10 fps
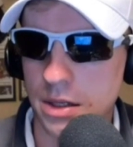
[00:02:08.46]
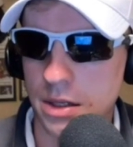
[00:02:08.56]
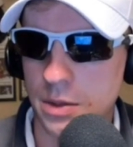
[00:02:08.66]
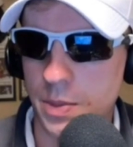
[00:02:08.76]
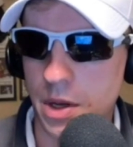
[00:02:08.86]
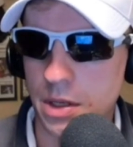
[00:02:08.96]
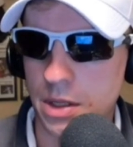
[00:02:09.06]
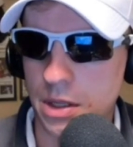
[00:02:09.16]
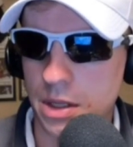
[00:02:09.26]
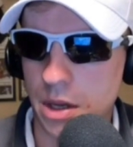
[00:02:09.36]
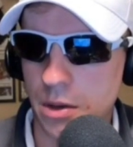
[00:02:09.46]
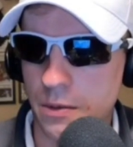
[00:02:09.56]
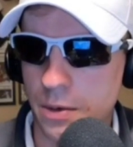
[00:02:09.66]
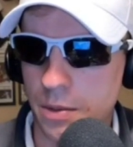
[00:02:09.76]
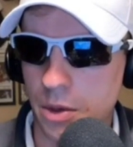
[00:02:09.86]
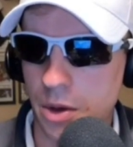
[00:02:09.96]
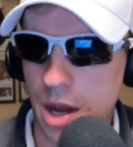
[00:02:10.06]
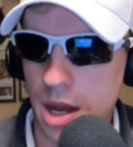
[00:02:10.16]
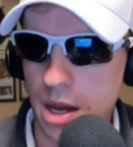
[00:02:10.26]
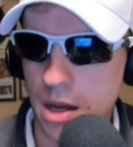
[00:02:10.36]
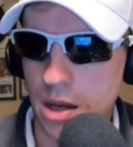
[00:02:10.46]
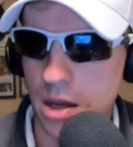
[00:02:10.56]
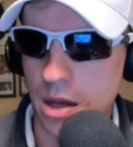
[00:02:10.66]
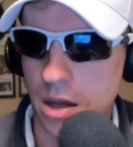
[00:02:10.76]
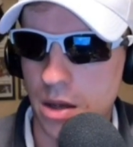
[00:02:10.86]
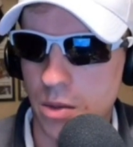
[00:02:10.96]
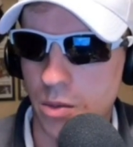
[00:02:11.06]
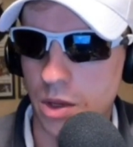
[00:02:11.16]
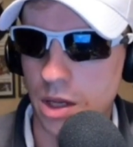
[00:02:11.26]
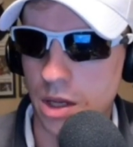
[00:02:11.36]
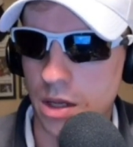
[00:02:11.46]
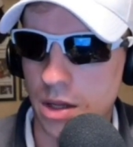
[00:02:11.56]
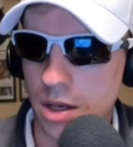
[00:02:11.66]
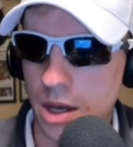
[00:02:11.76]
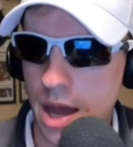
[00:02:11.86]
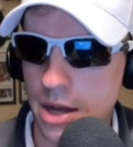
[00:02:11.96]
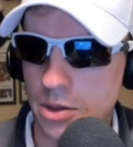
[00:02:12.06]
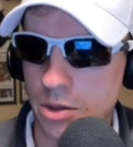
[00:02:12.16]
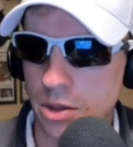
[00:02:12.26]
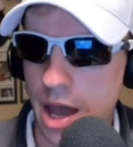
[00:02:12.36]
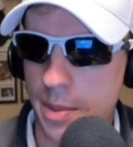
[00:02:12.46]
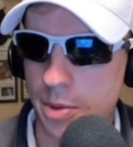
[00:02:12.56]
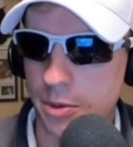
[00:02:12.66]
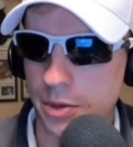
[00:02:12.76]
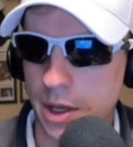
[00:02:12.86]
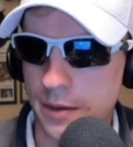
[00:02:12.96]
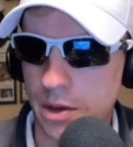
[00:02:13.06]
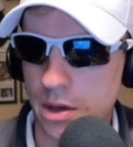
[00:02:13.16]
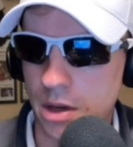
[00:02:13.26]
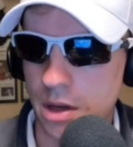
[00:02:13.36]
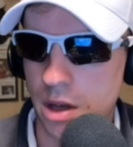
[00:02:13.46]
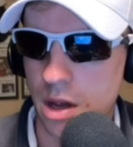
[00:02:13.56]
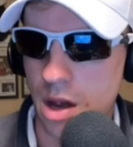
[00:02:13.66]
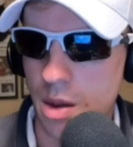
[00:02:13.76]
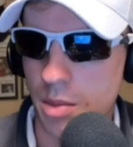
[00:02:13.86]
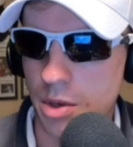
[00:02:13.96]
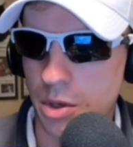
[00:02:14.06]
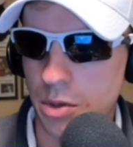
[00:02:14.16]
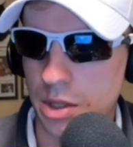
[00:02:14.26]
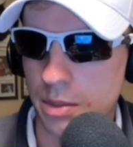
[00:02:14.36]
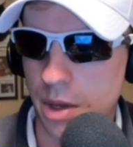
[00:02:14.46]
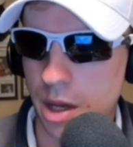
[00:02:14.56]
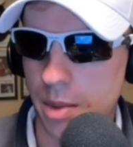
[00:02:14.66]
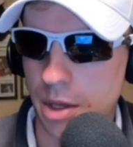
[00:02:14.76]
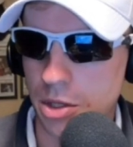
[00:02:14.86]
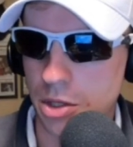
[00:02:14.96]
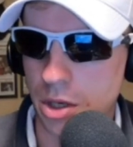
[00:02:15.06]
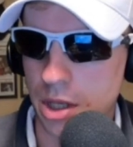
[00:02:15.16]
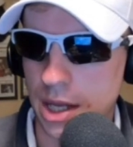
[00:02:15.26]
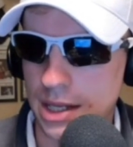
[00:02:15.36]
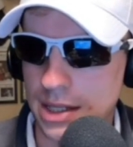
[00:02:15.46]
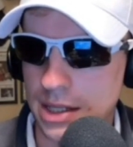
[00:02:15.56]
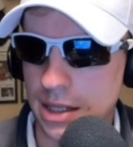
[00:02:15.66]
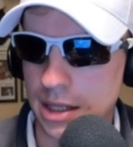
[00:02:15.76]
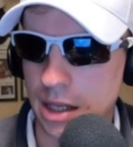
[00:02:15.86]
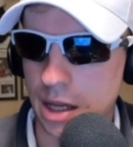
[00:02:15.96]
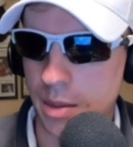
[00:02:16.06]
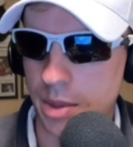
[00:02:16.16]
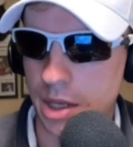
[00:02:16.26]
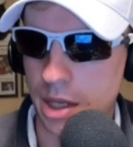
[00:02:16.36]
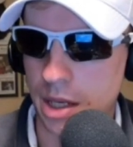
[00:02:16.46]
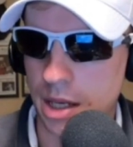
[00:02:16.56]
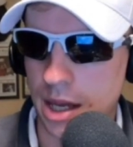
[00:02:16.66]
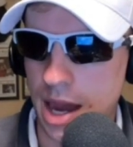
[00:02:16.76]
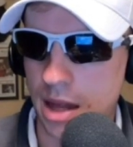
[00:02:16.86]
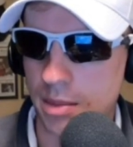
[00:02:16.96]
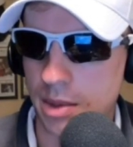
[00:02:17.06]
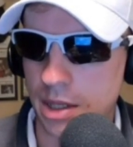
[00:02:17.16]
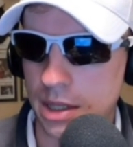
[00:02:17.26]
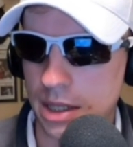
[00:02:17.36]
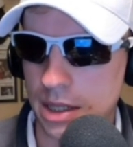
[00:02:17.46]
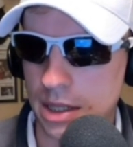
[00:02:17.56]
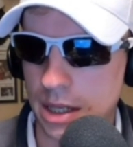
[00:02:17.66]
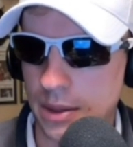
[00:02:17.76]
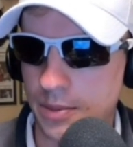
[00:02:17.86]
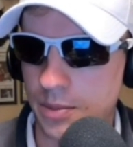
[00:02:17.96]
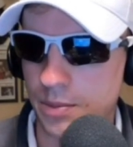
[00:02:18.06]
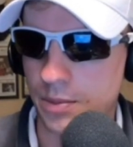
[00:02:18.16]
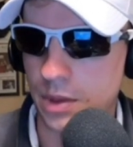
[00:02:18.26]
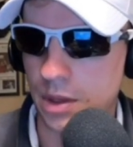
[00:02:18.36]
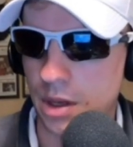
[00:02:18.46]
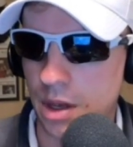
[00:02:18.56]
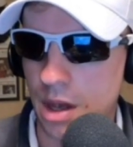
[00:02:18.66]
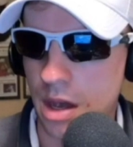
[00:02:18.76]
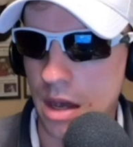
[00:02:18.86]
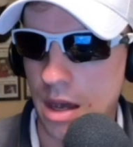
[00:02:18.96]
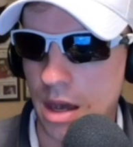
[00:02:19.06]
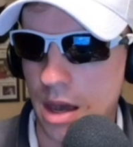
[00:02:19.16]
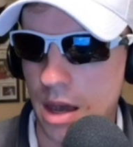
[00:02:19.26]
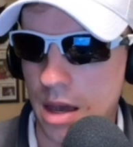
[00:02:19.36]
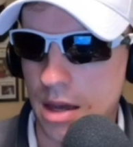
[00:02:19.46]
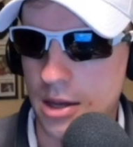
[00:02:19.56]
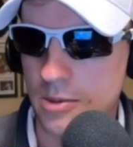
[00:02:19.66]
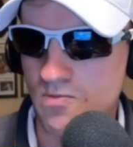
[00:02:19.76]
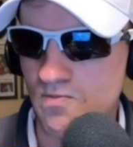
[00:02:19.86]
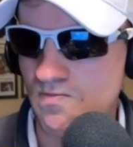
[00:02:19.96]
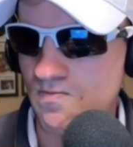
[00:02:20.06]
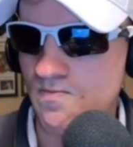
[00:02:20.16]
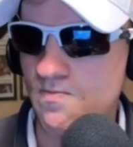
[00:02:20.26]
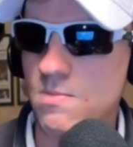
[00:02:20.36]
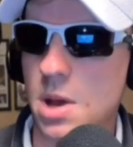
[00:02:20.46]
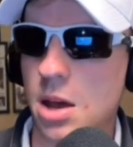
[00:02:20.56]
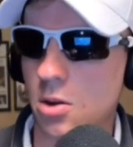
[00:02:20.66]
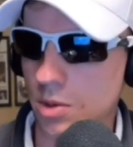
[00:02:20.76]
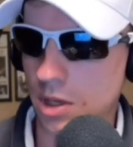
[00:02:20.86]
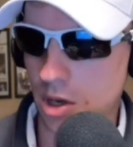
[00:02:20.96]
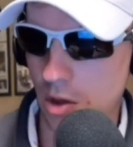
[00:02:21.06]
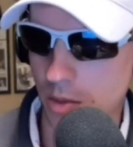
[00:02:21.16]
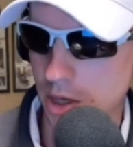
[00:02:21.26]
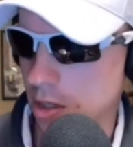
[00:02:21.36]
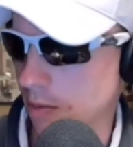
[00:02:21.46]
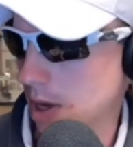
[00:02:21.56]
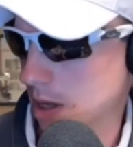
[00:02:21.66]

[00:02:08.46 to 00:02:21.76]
spirit's distilled from grain with natural apple flavor, produced and bottled by the Sugarland Distilling Company in Gallenberg, Tennessee. I don't really know much about